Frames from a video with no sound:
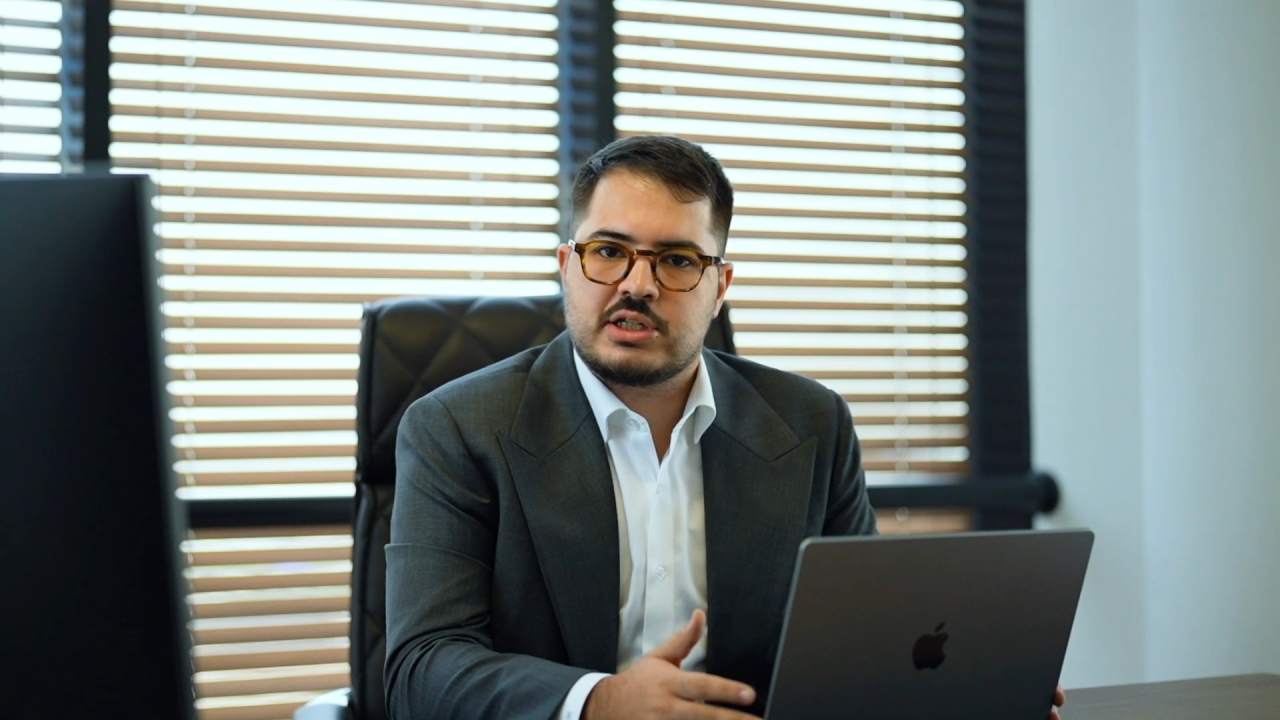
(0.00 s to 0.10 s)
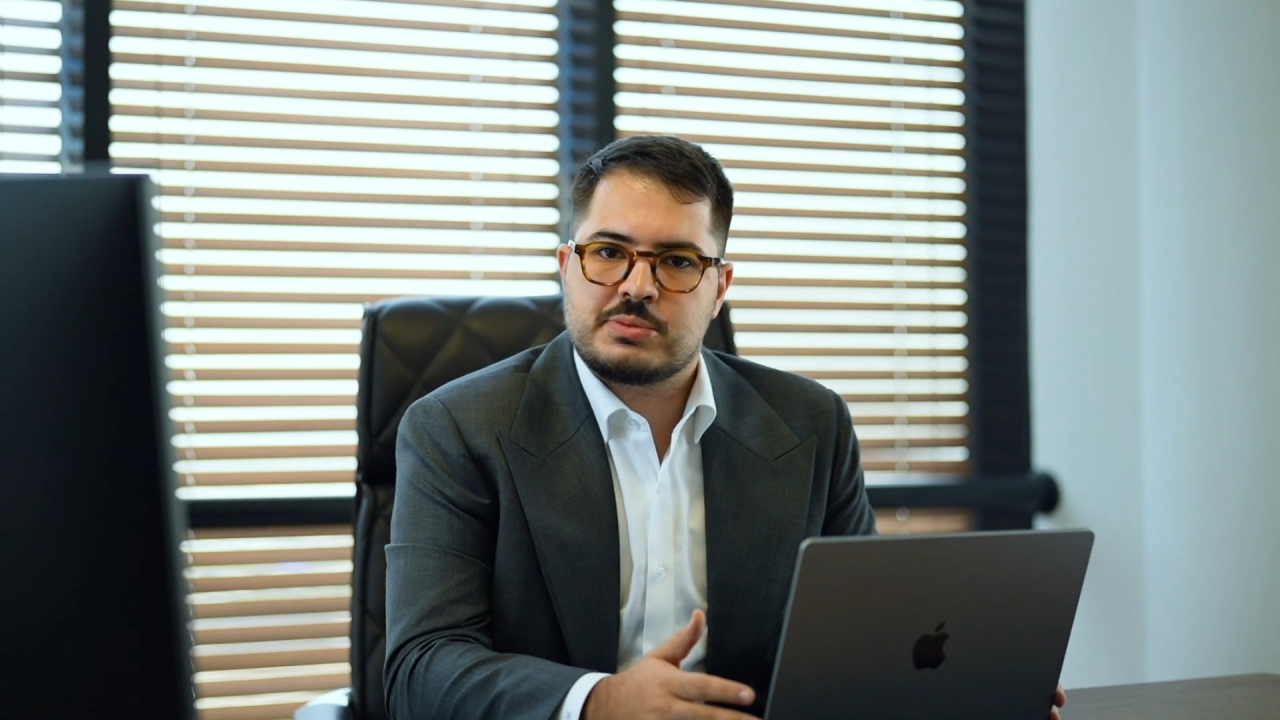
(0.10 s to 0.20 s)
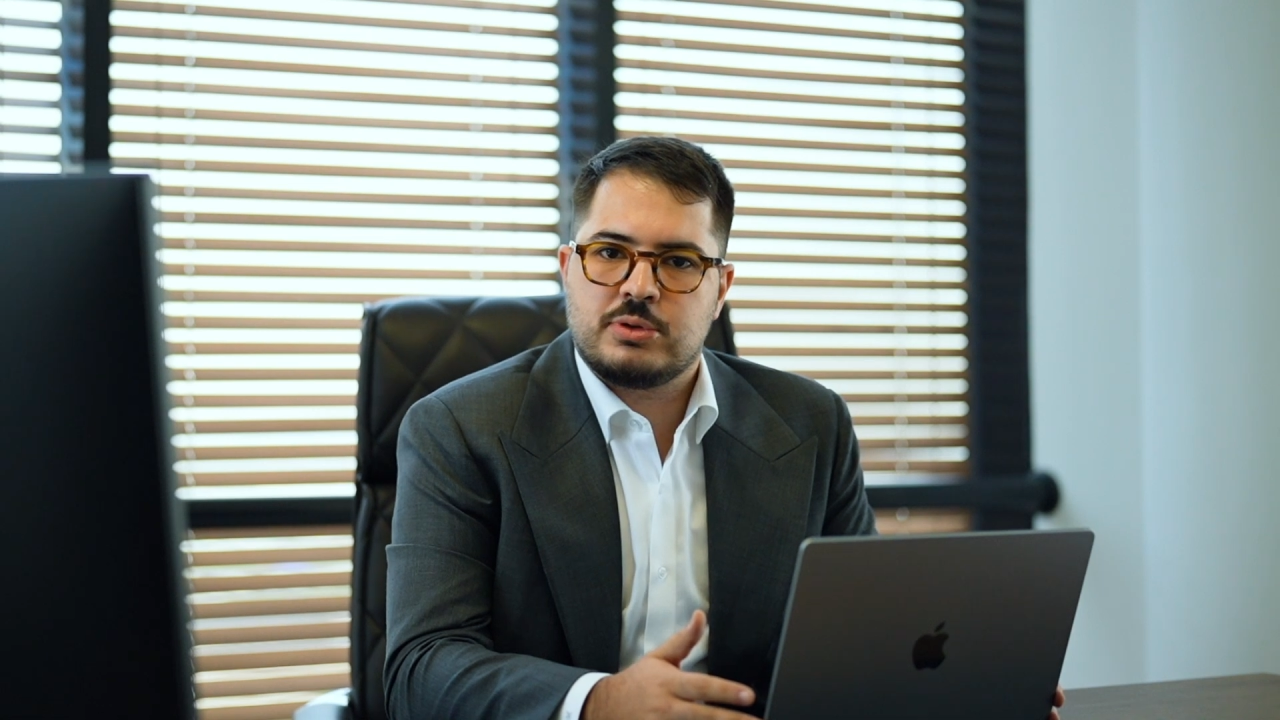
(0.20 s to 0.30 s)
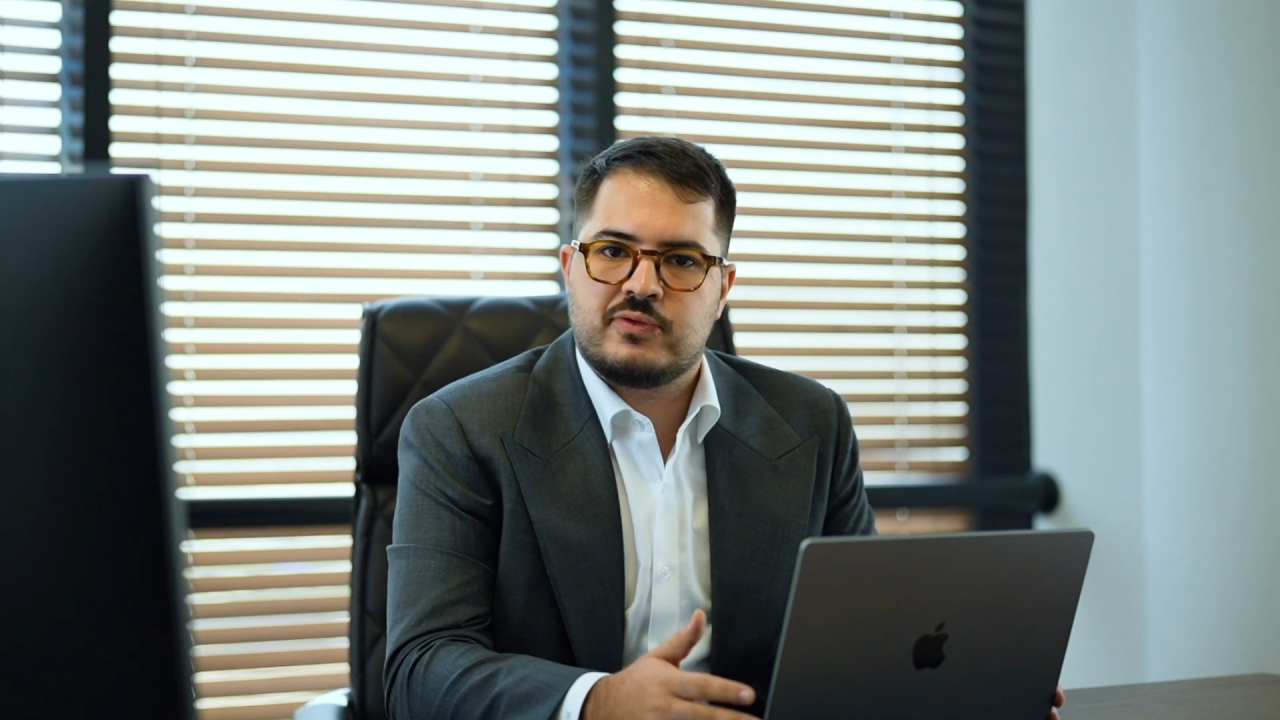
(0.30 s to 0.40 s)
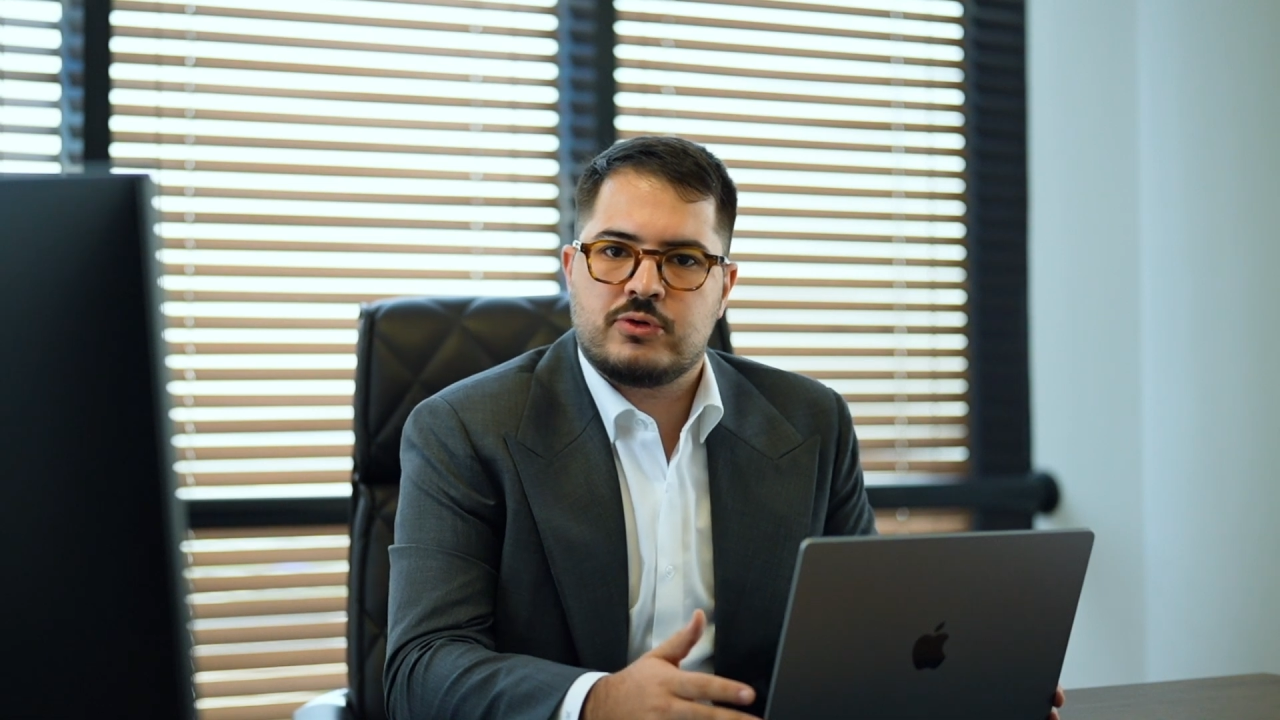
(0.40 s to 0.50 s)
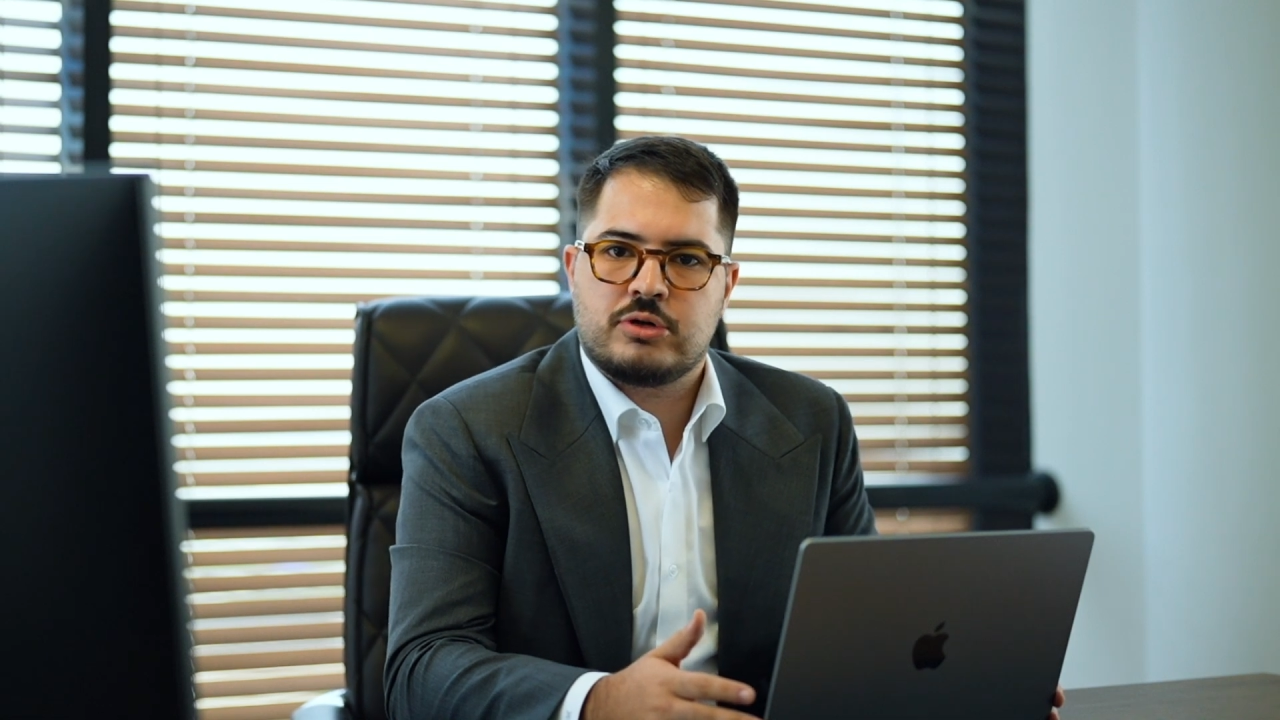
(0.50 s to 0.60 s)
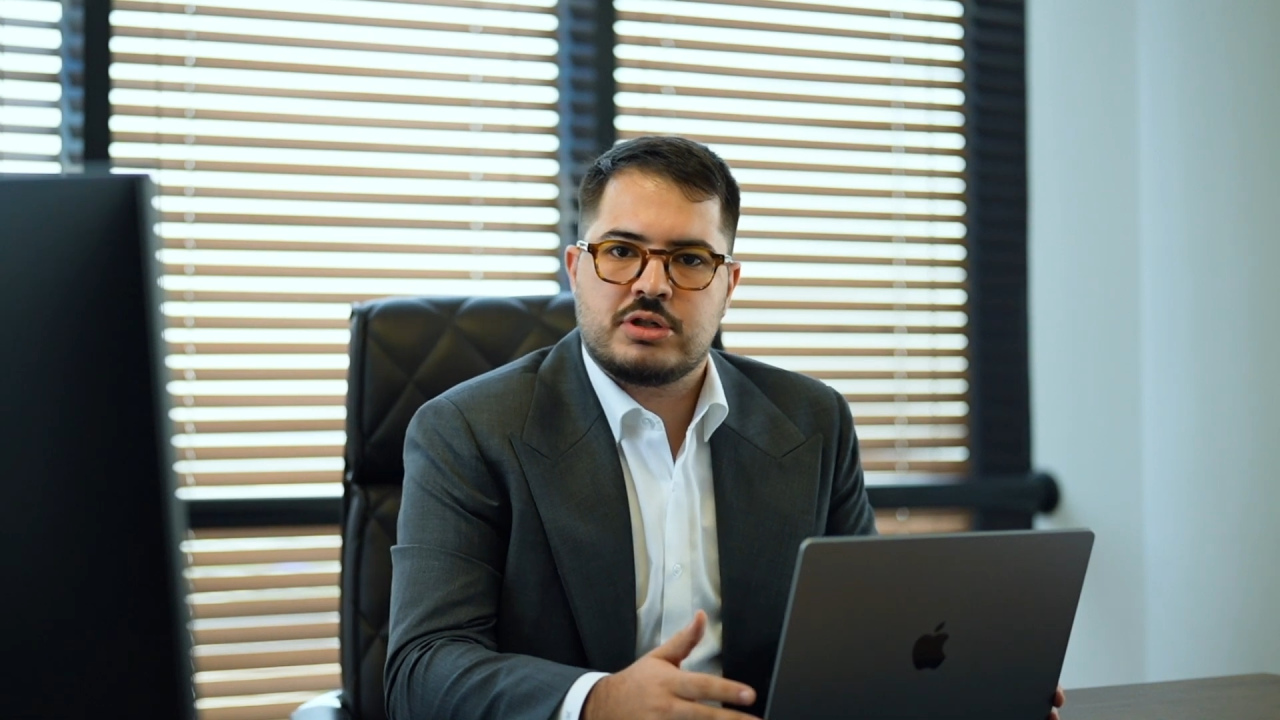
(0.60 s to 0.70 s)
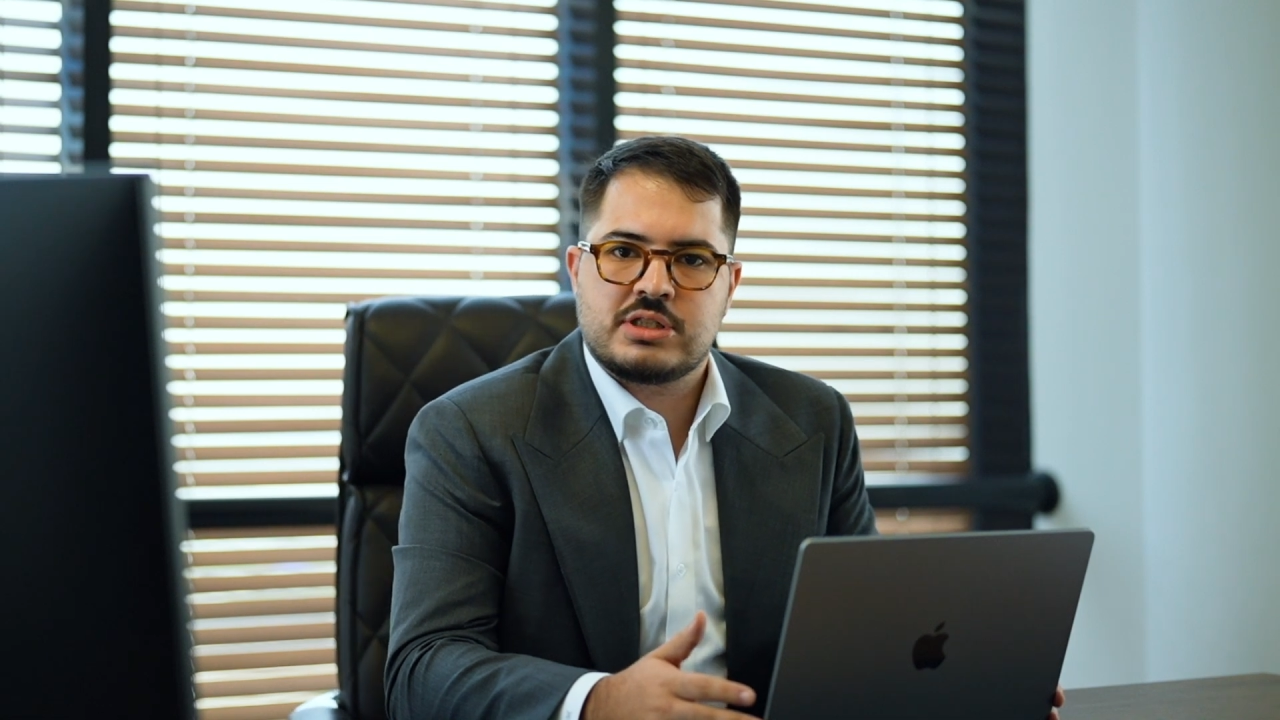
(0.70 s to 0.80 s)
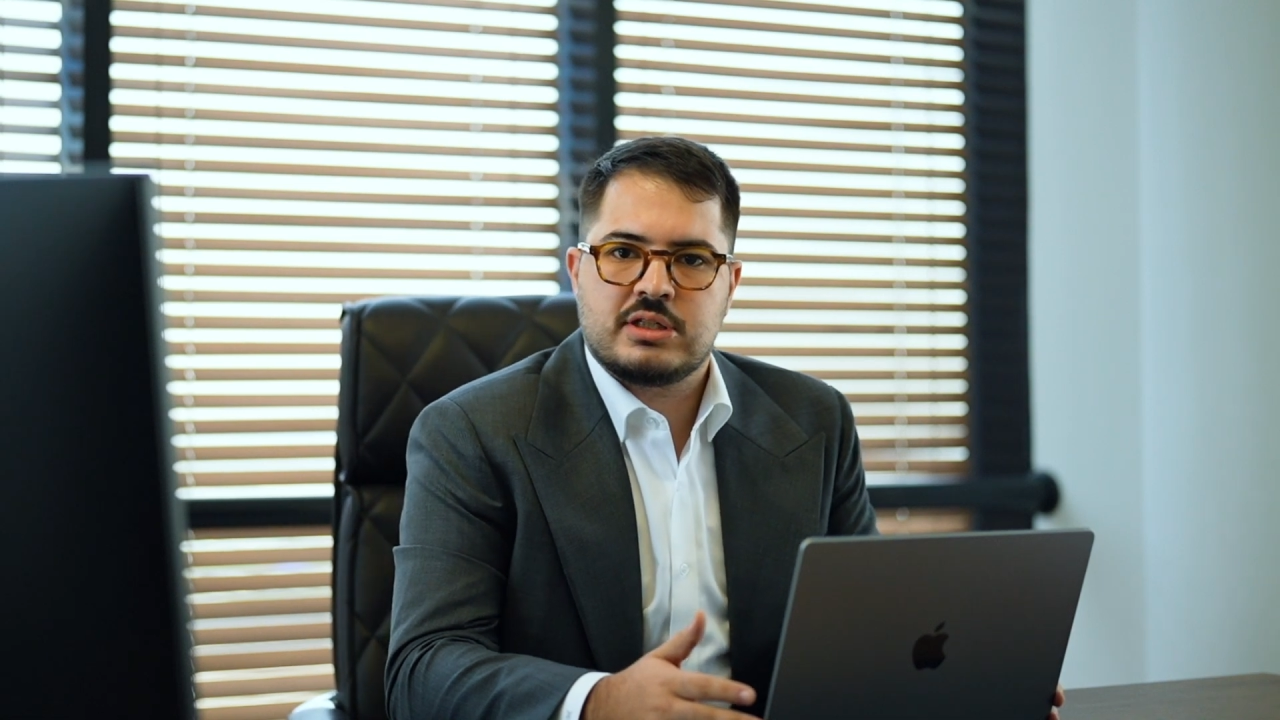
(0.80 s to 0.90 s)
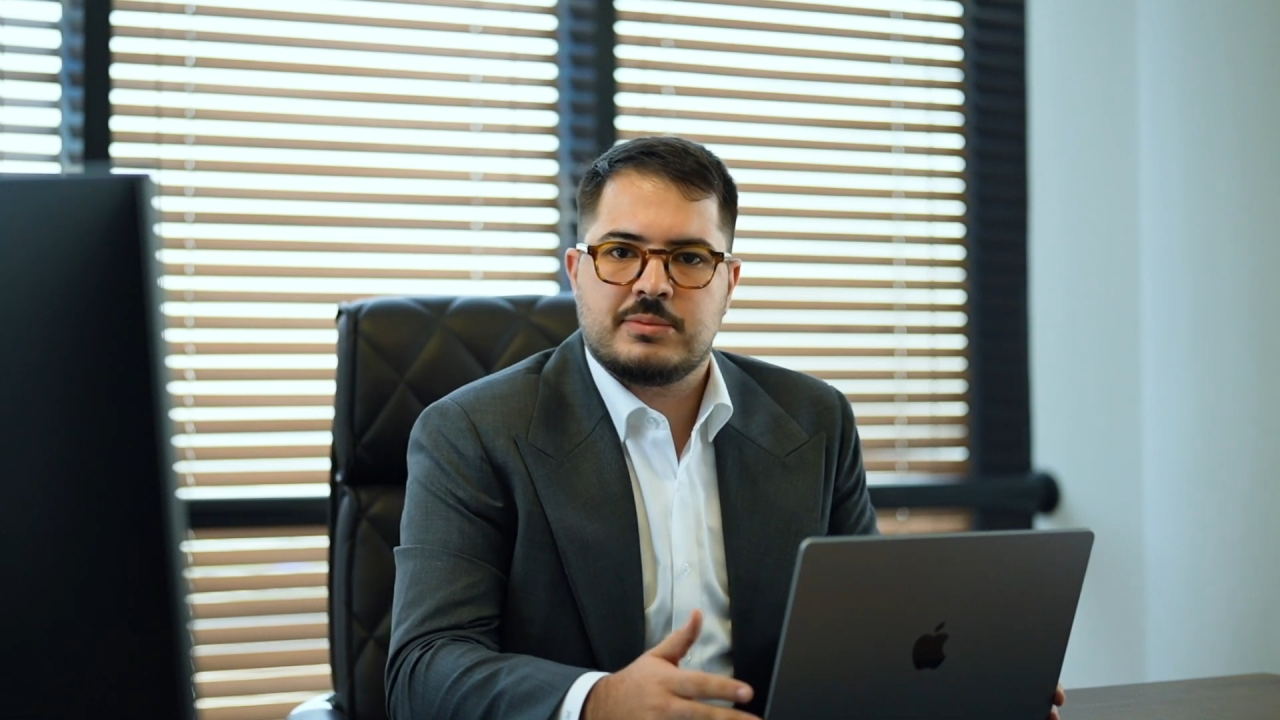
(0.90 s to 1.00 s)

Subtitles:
expo for us,